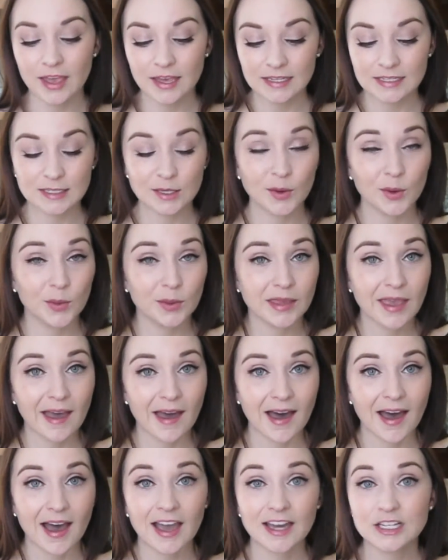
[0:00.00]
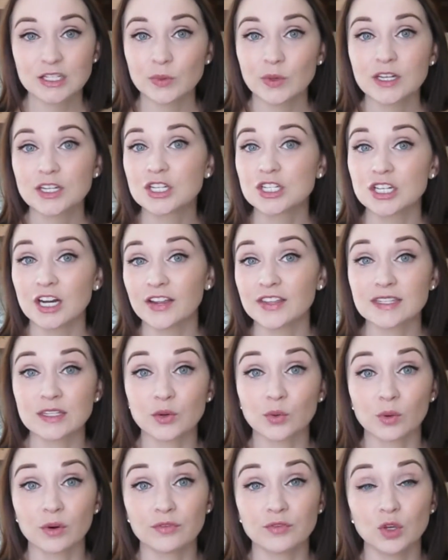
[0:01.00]
So yeah, I just wanted to share this
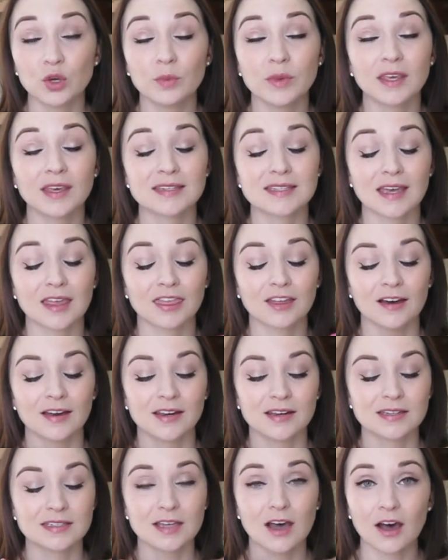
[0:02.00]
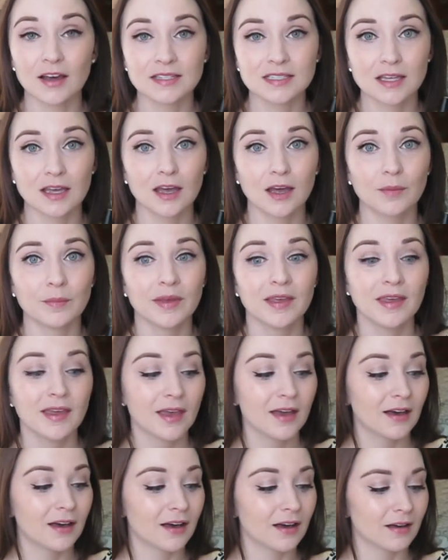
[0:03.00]
little review because I thought it is awesome.
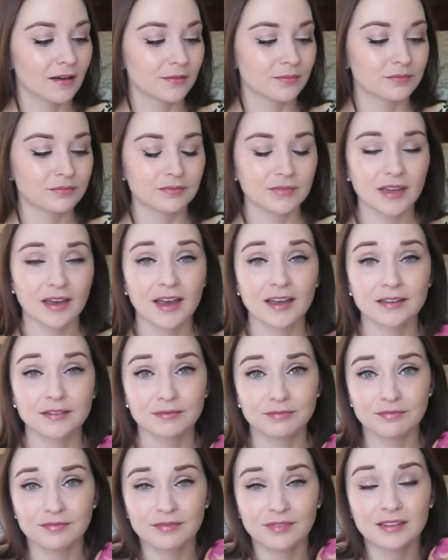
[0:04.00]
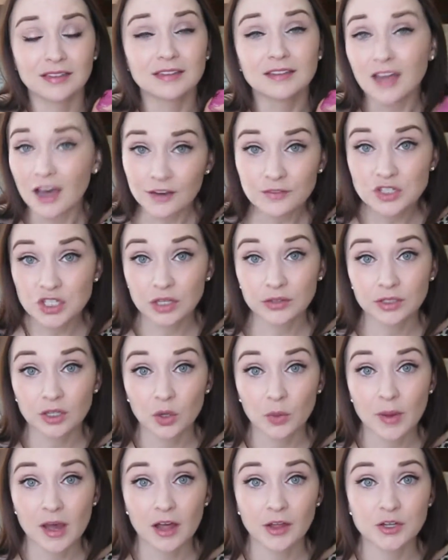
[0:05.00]
Uh, I love gel nail
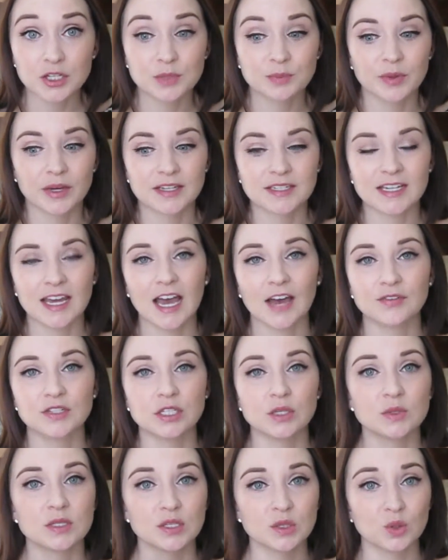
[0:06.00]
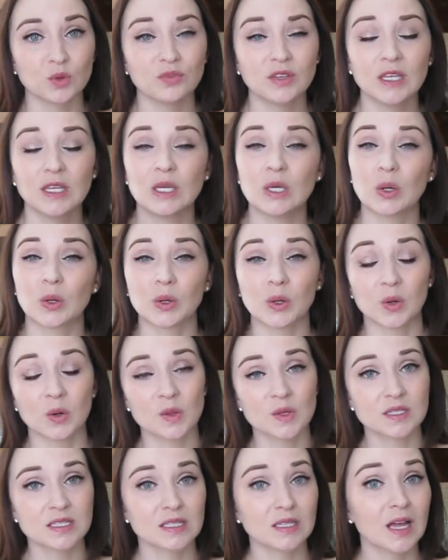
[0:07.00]
polish but have to use a UV or go to
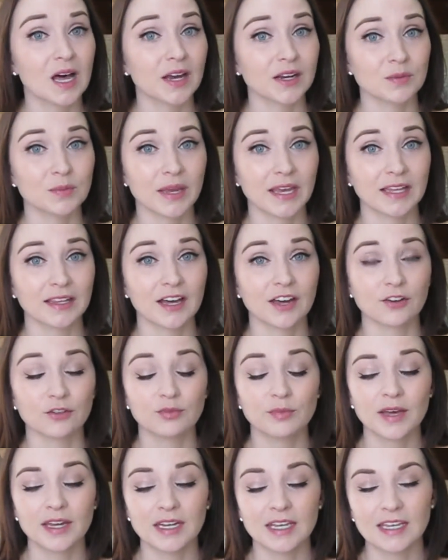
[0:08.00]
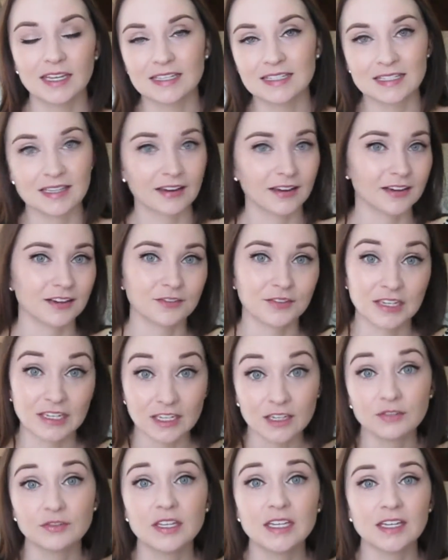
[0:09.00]
the salon and pay a lot of money, it's kind of
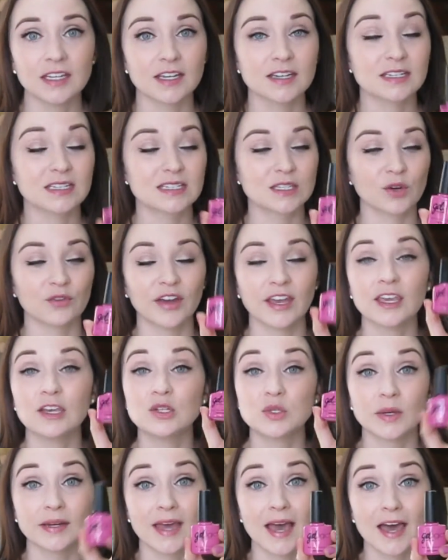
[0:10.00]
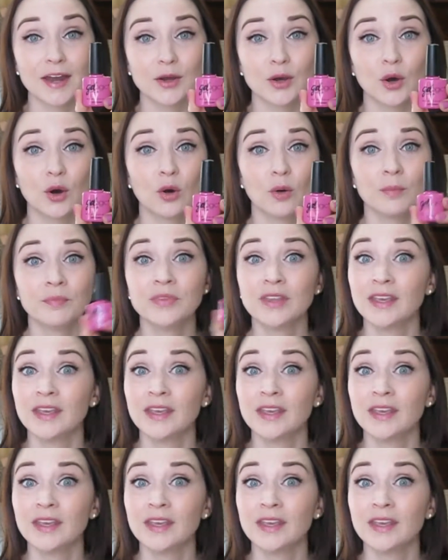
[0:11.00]
inconvenient. So if I can do it at home